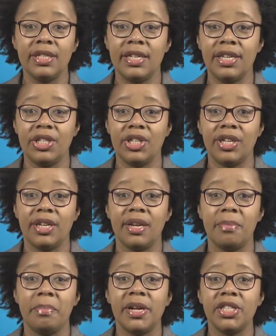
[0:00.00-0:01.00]
teaching,
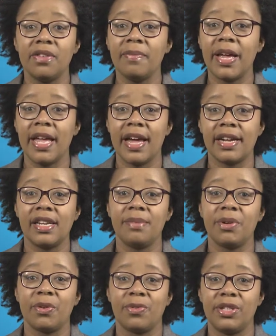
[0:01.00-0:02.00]
much of my
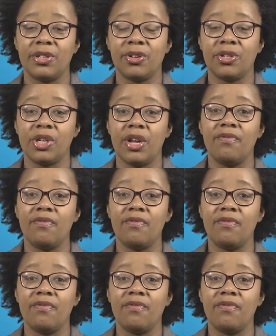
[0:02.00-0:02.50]
academic research